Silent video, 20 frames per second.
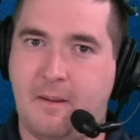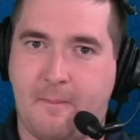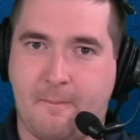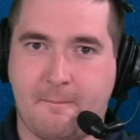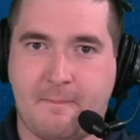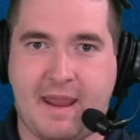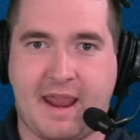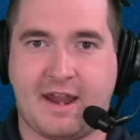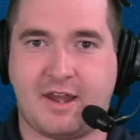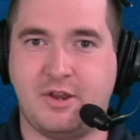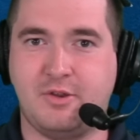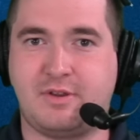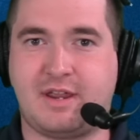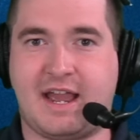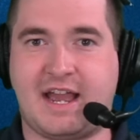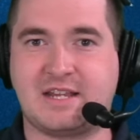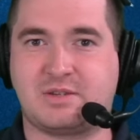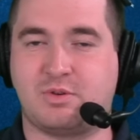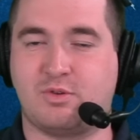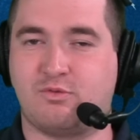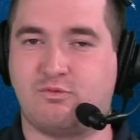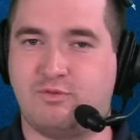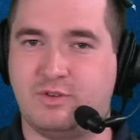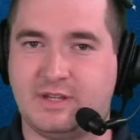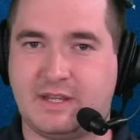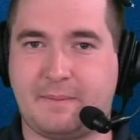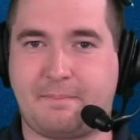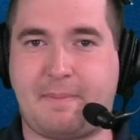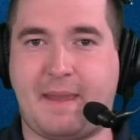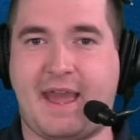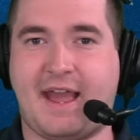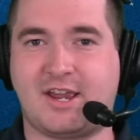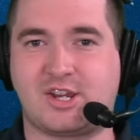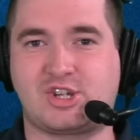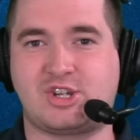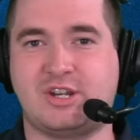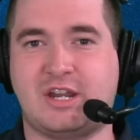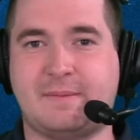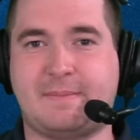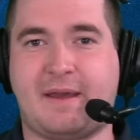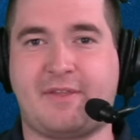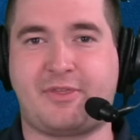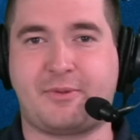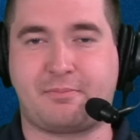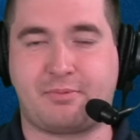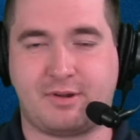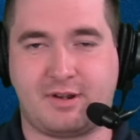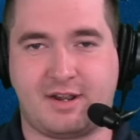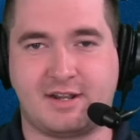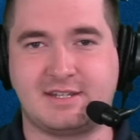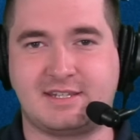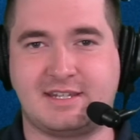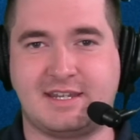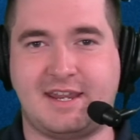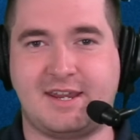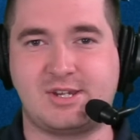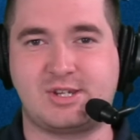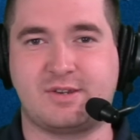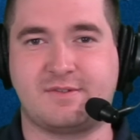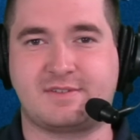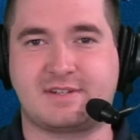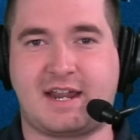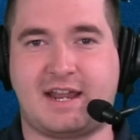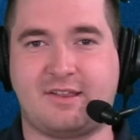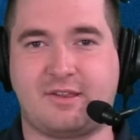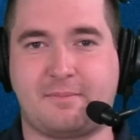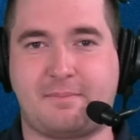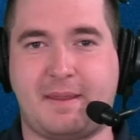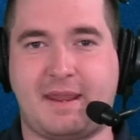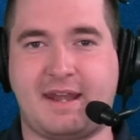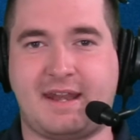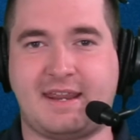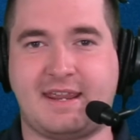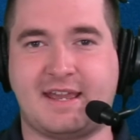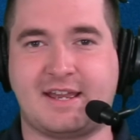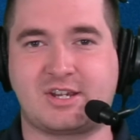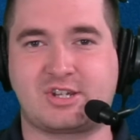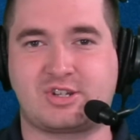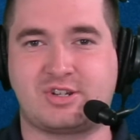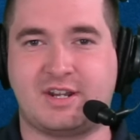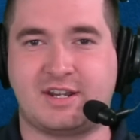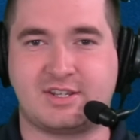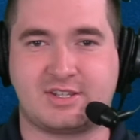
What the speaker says: man, you guys were really passionate about the pronunciation of Tyler Beatty yesterday.